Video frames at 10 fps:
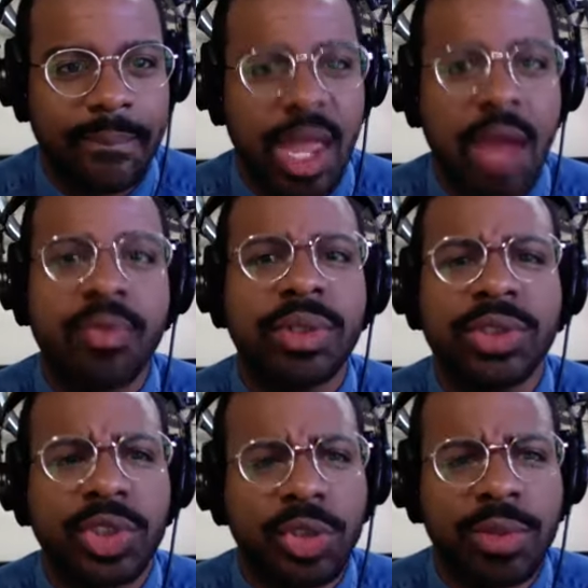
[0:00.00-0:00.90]

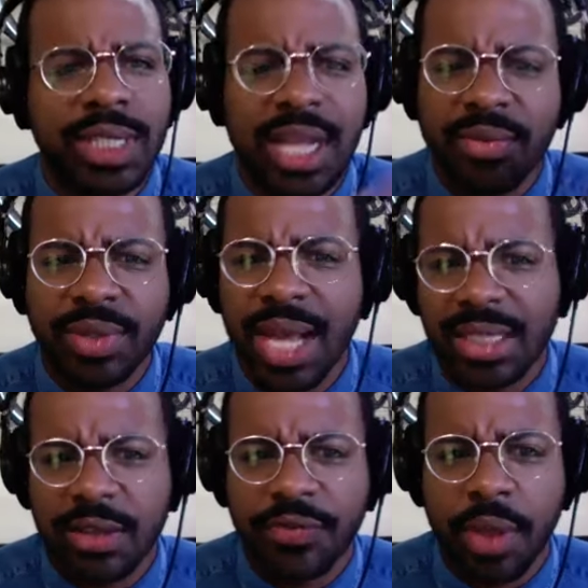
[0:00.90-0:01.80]
Everyone's human and everyone
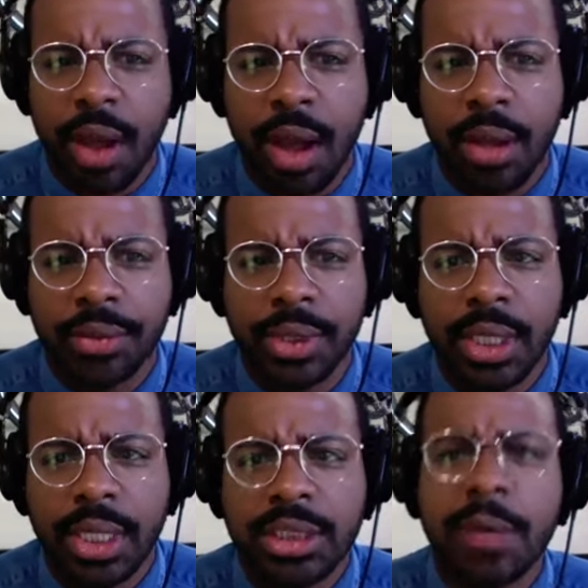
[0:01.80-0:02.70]
has a flaw.
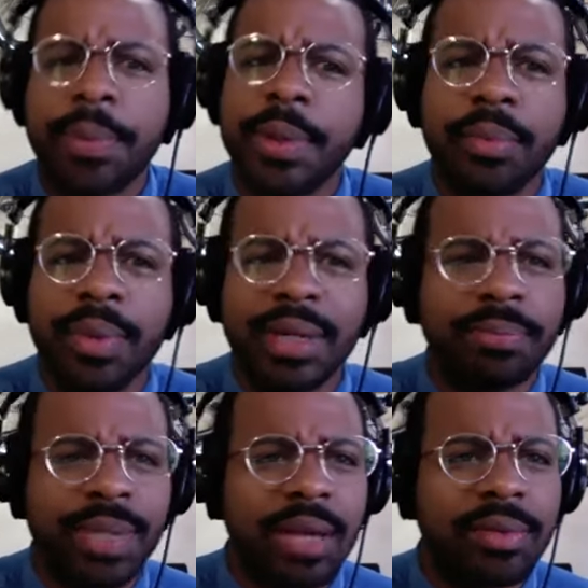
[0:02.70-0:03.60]
Some people may
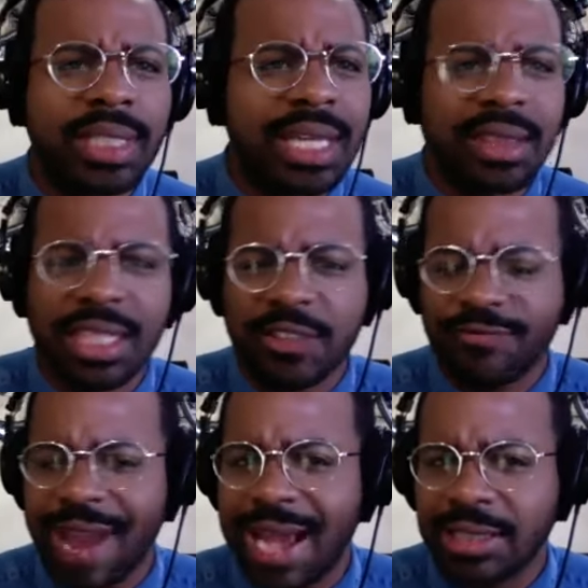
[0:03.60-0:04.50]
be able to get things
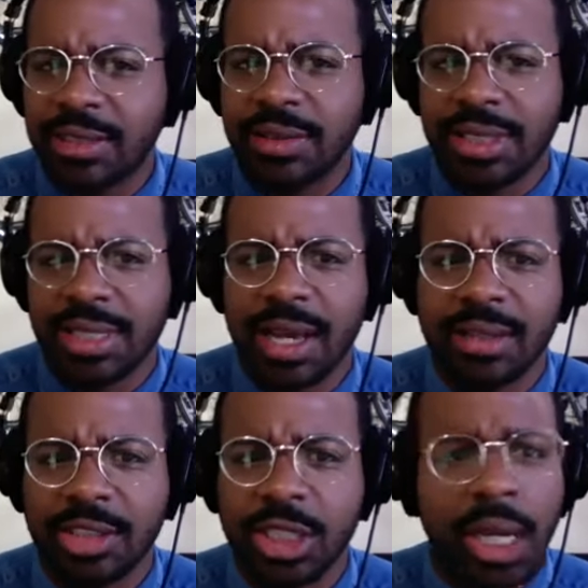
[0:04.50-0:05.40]
faster than
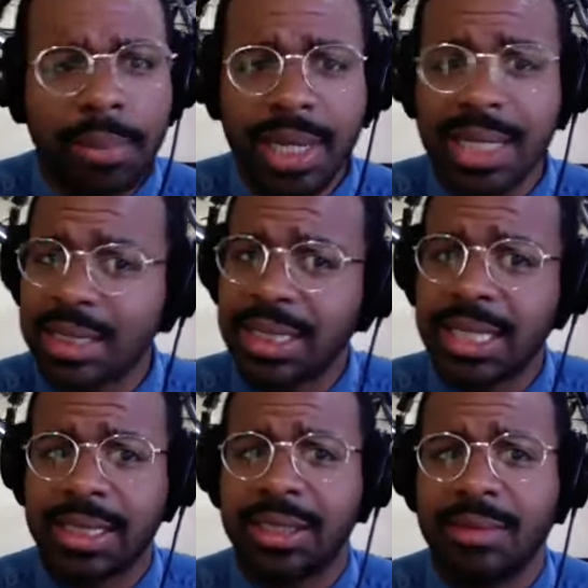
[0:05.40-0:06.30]
others, but that doesn't
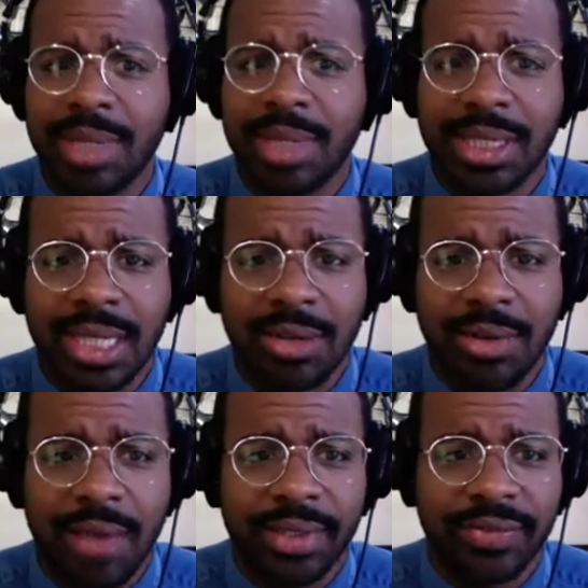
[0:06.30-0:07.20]
necessarily mean that they don't
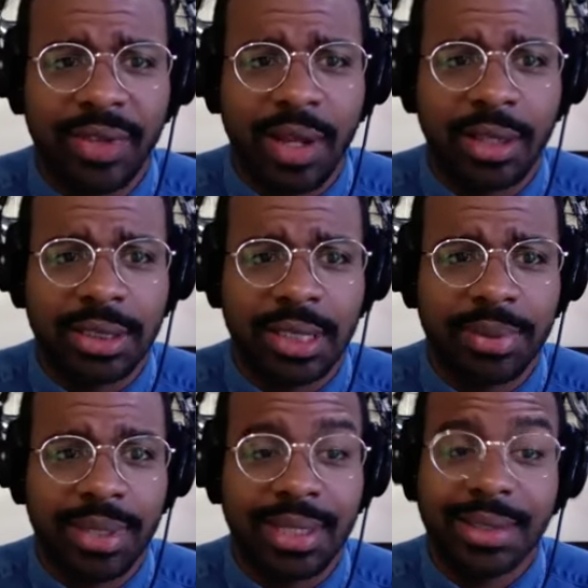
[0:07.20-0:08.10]
have any flaws in their
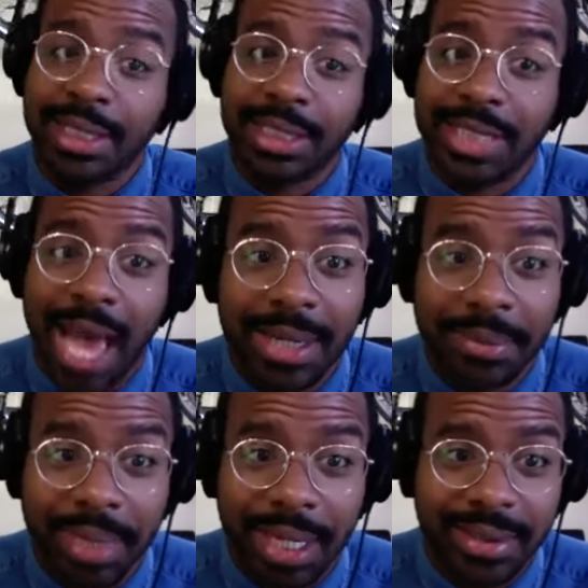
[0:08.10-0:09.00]
playing. They just hide
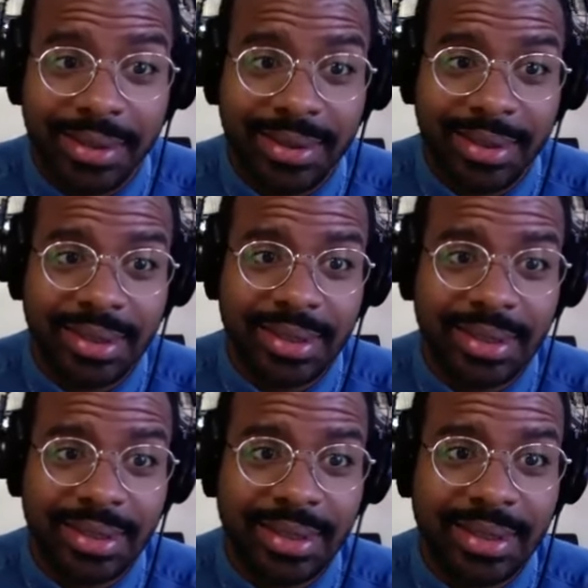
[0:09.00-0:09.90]
them better.
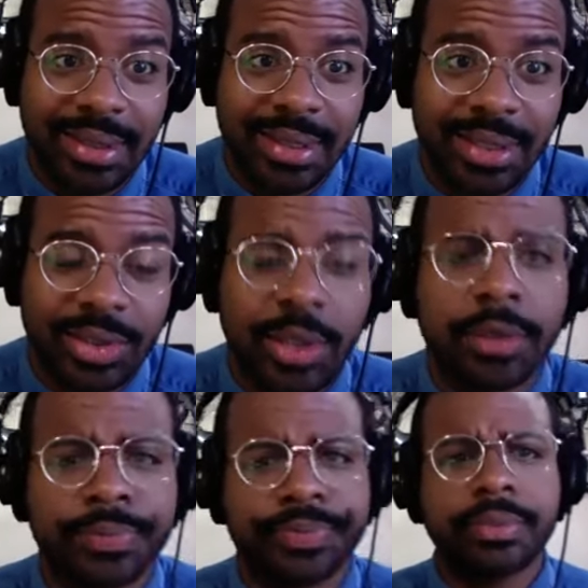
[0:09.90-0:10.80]
So,